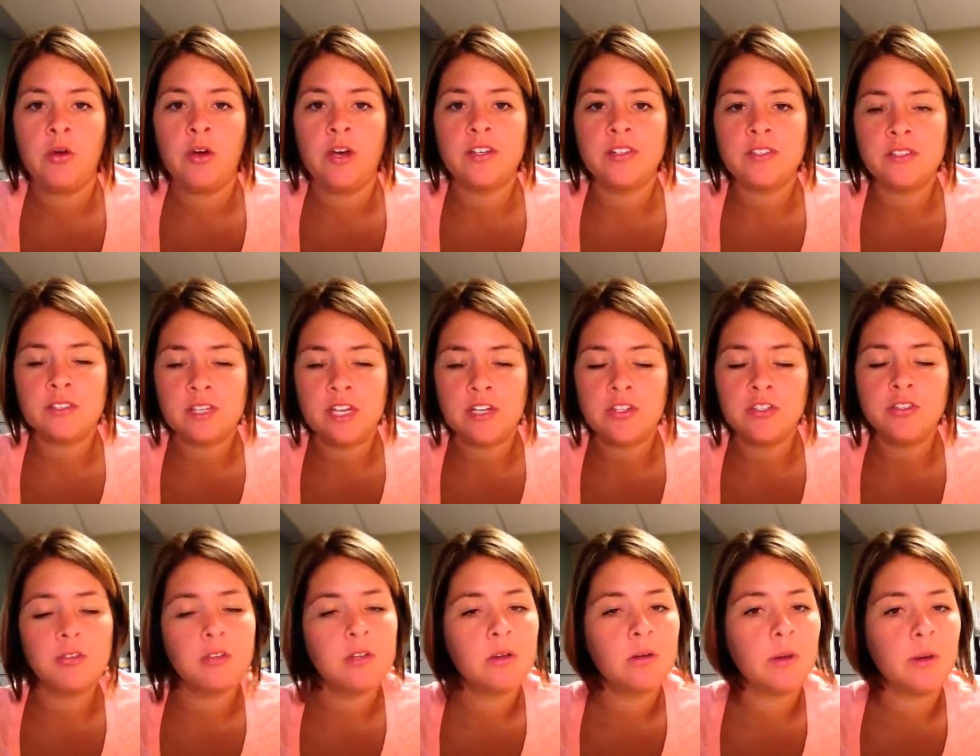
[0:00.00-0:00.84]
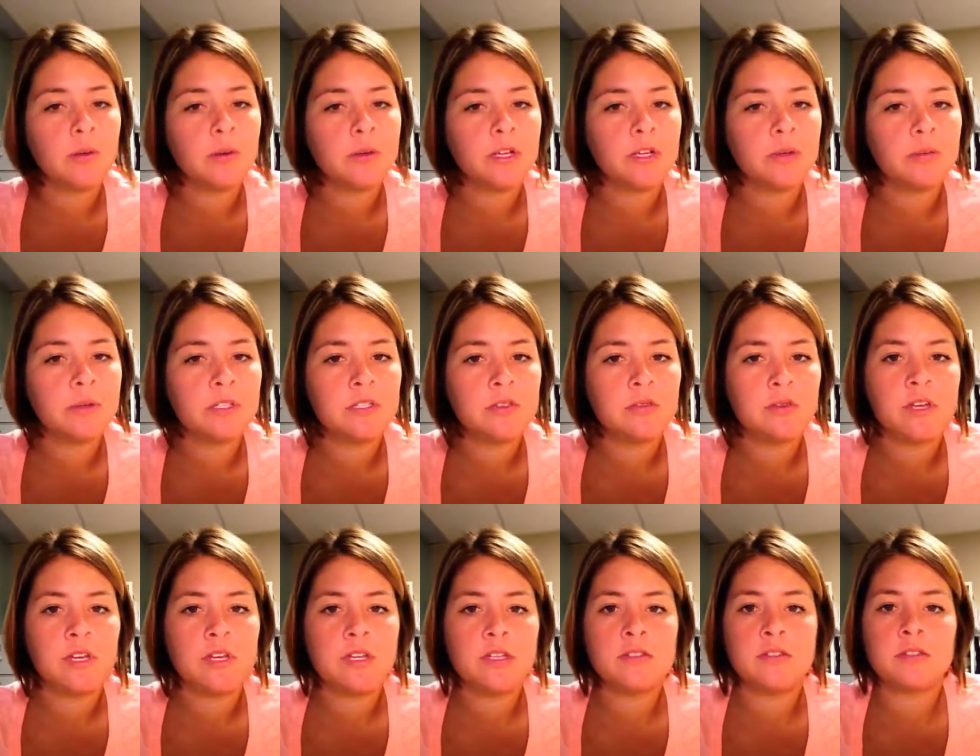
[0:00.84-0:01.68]
Essentially what we're going to be
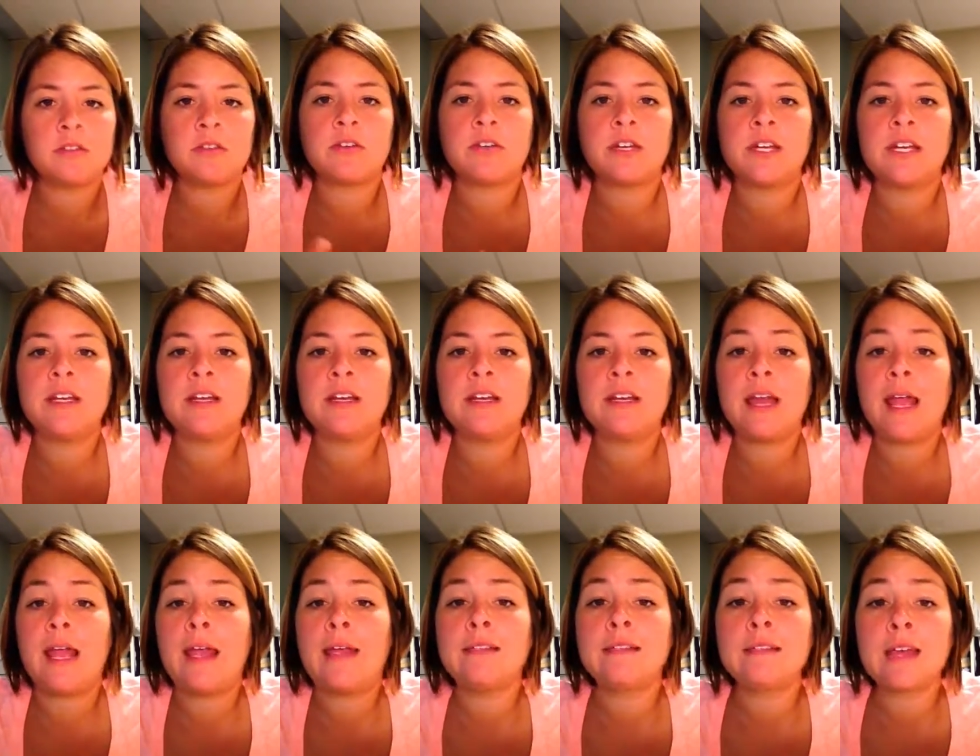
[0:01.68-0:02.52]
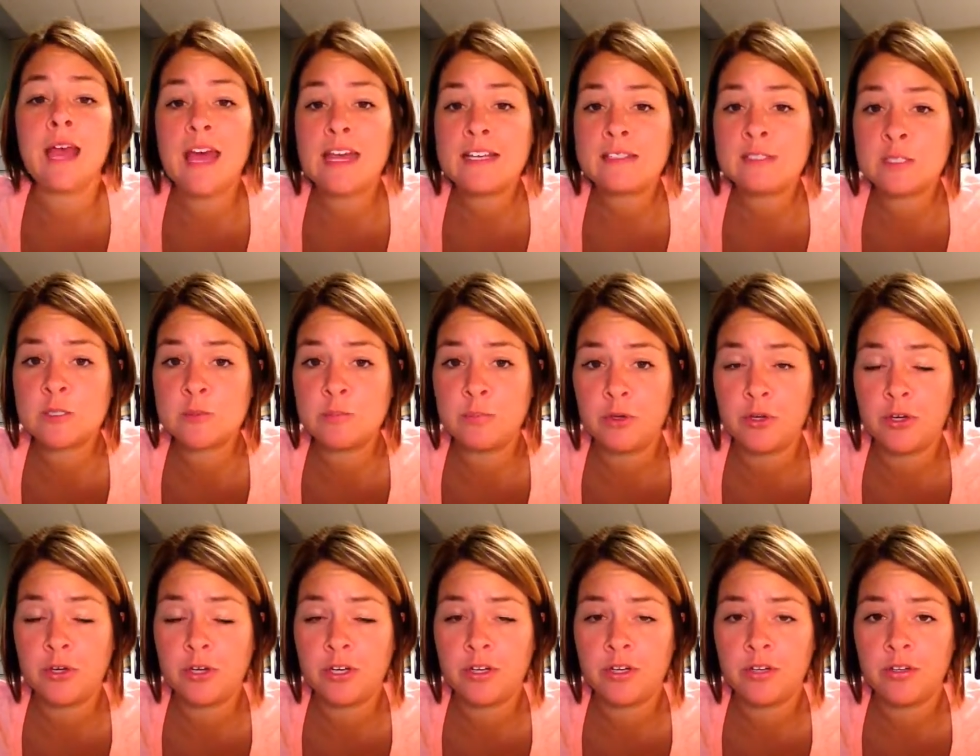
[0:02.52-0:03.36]
doing is creating a
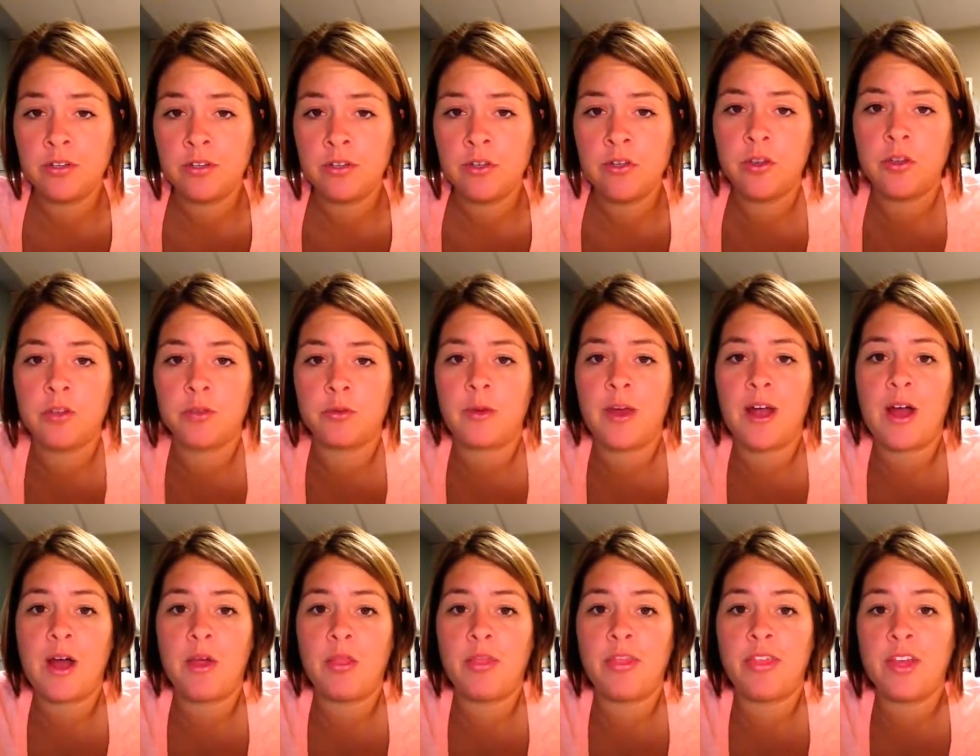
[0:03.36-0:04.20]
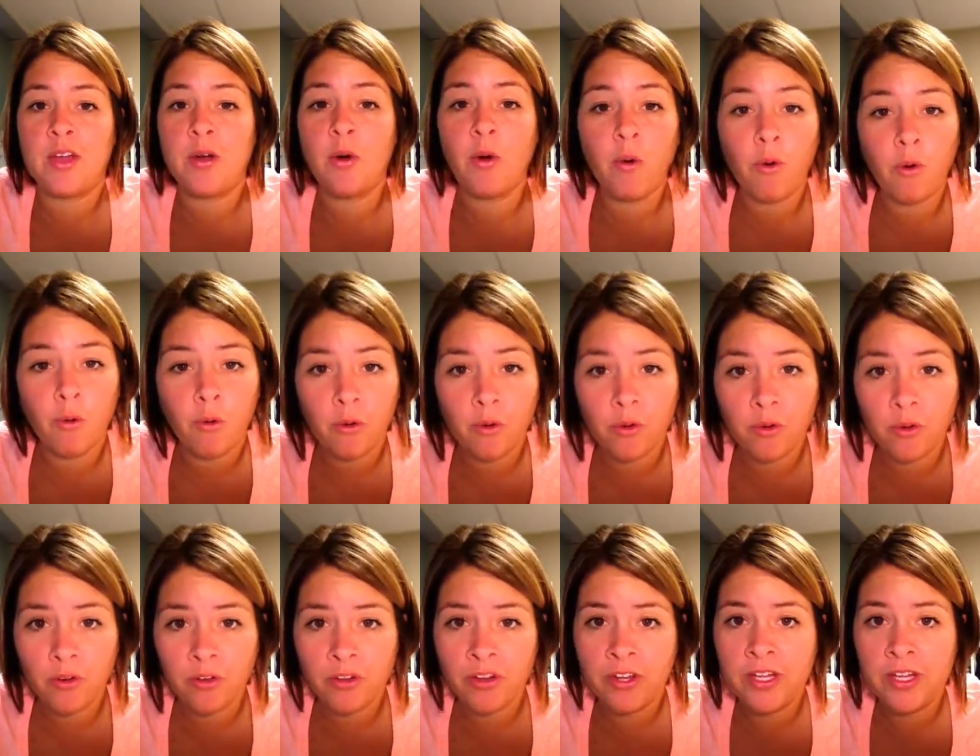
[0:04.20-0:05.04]
textbook throughout the
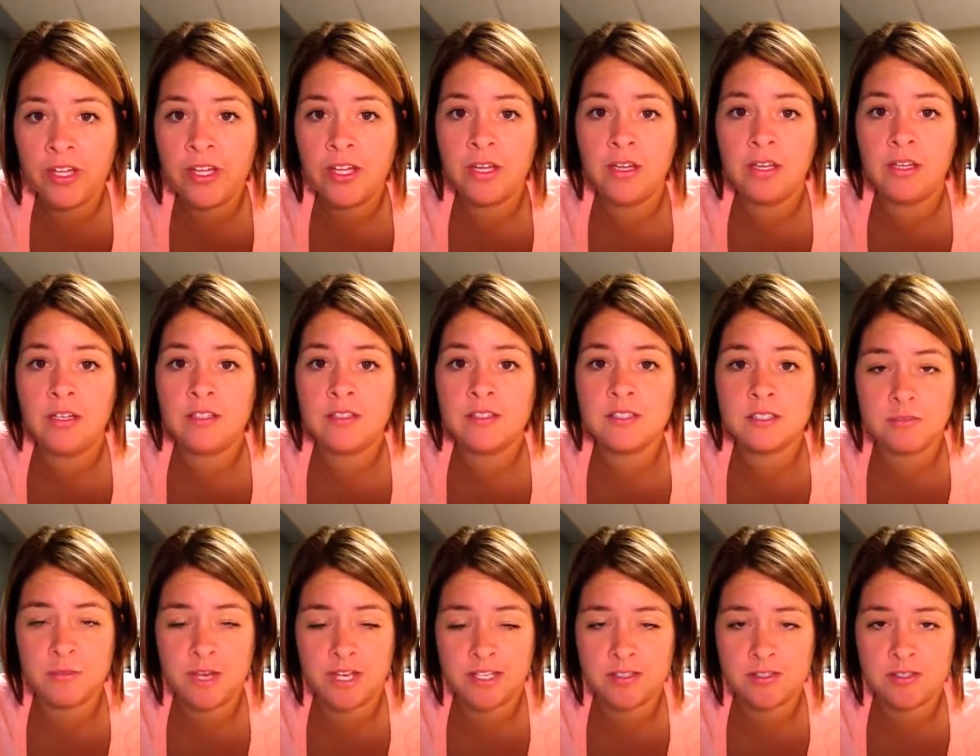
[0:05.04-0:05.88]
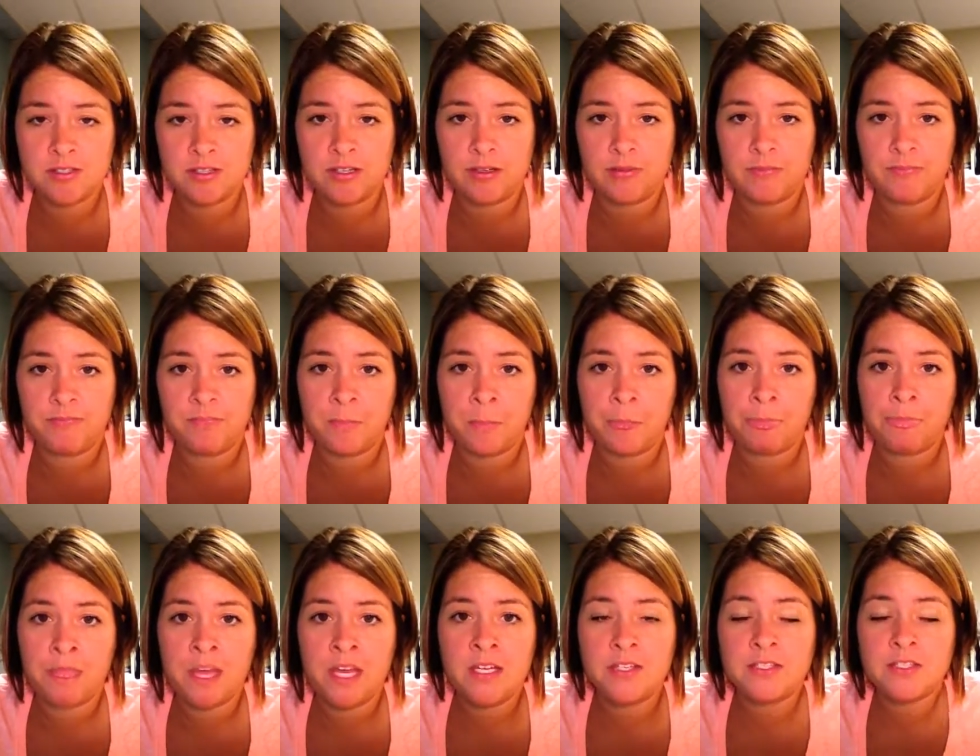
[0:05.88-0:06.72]
whole semester.
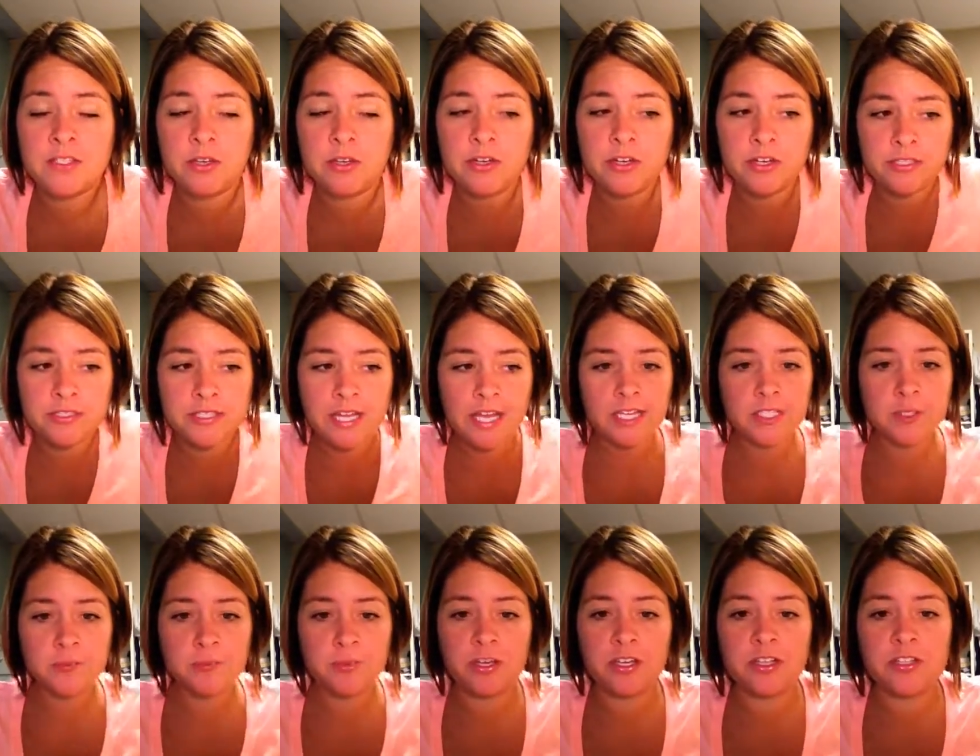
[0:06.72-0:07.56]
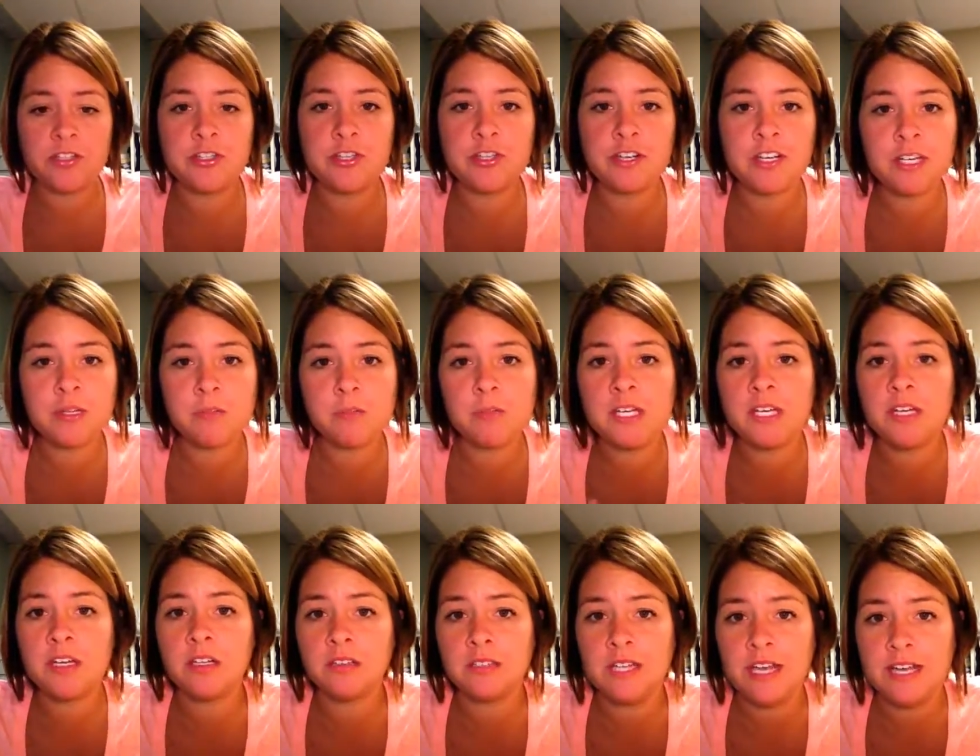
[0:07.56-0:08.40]
So your textbook is you're going to be
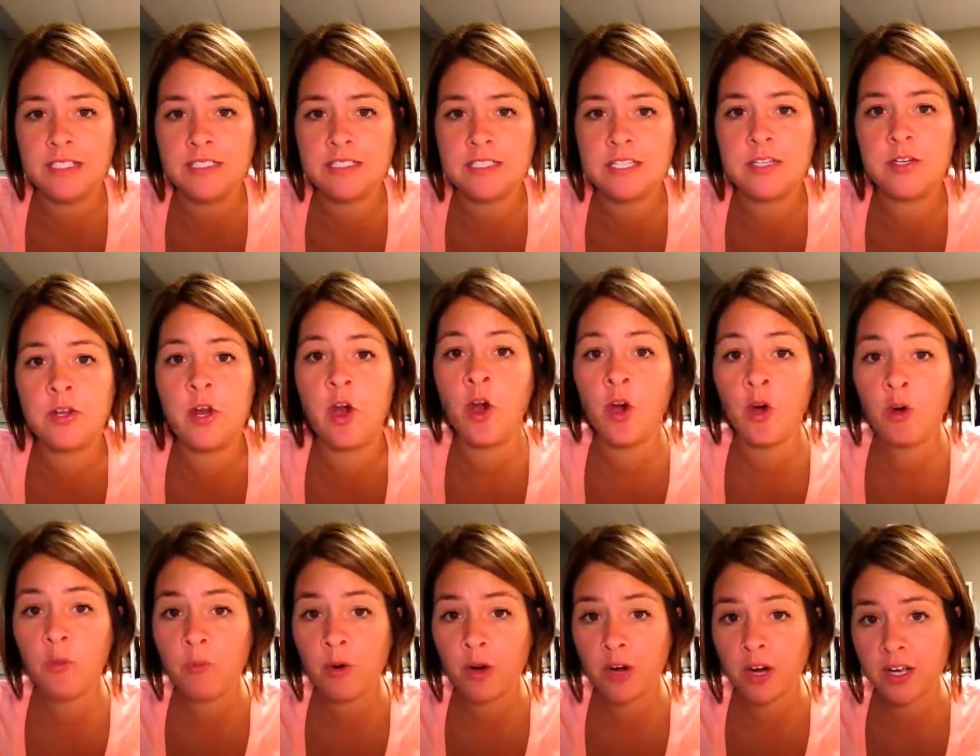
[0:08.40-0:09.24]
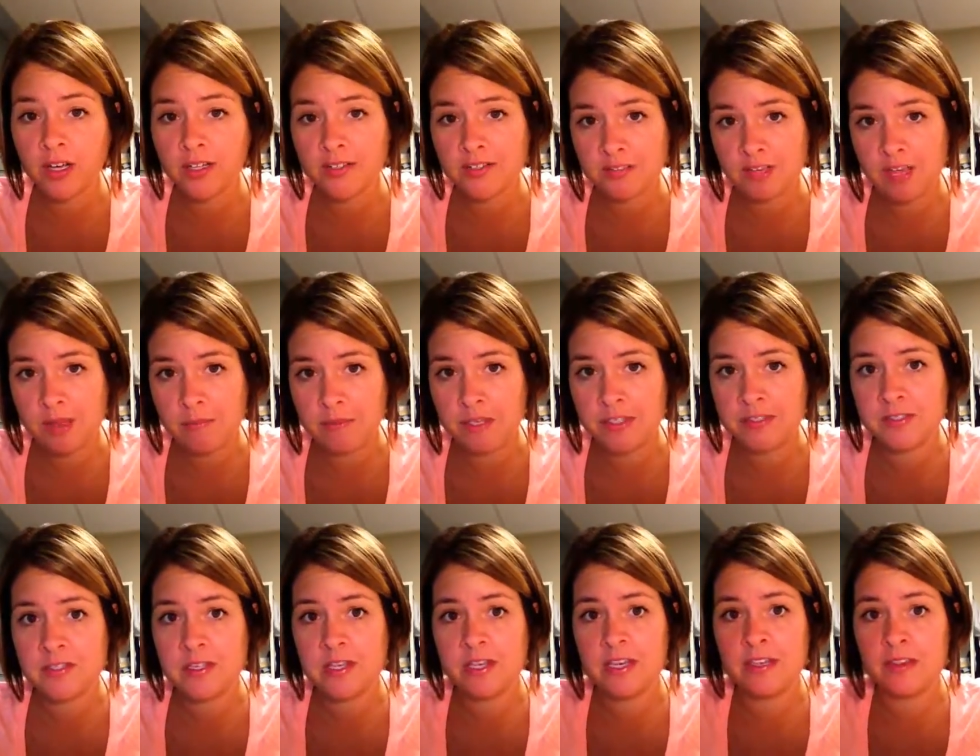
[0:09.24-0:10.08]
collecting homework
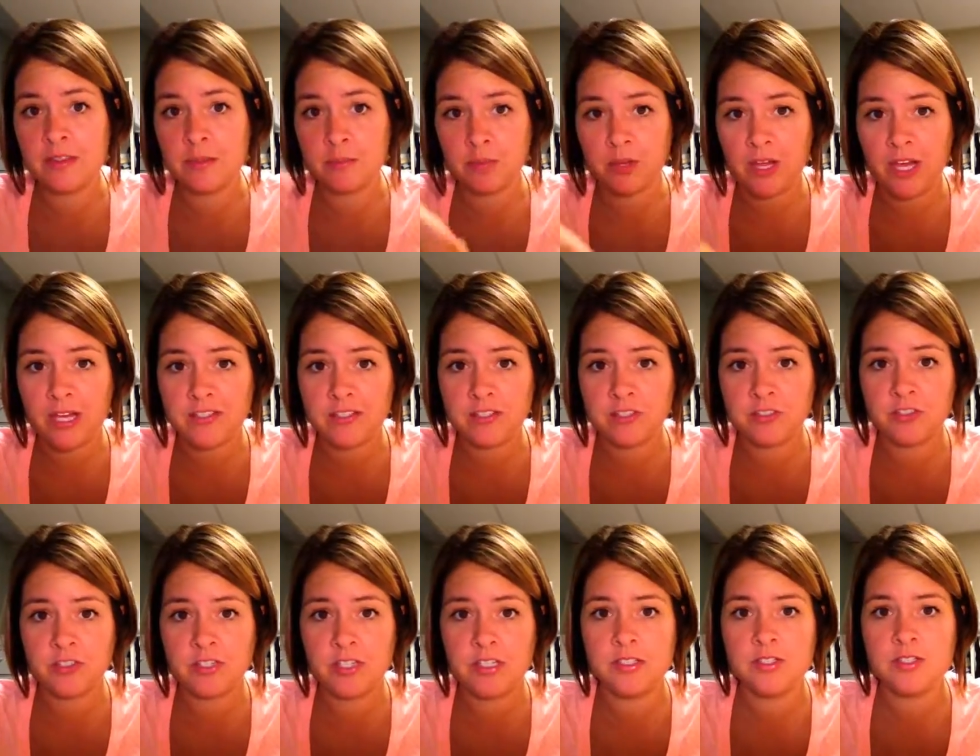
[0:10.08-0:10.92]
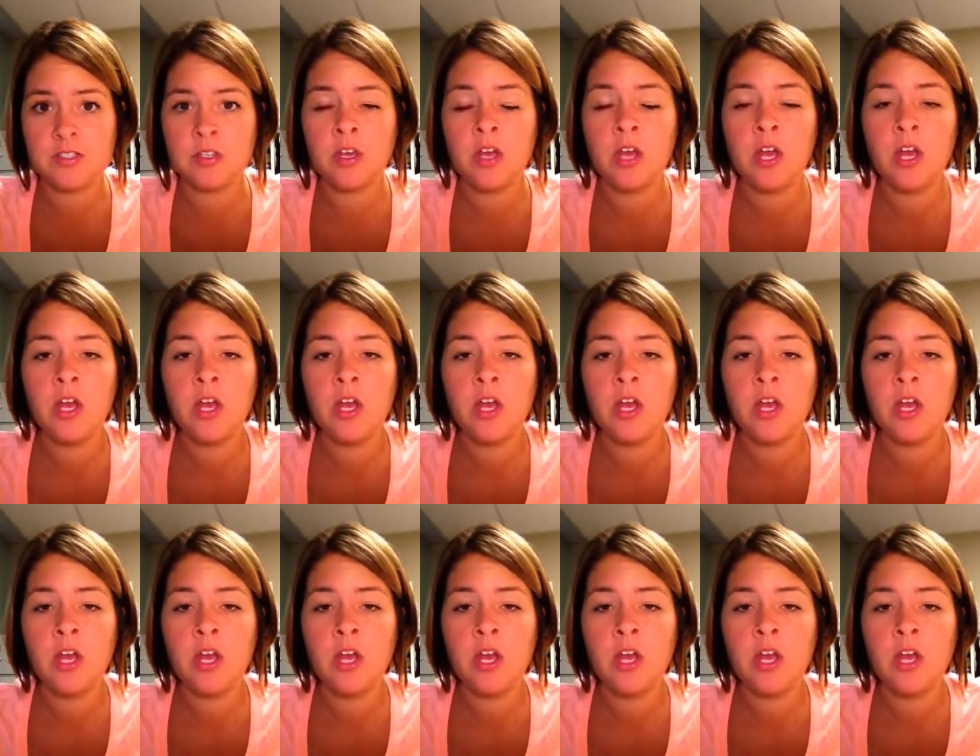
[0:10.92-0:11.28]
assignments in the plastic sheets.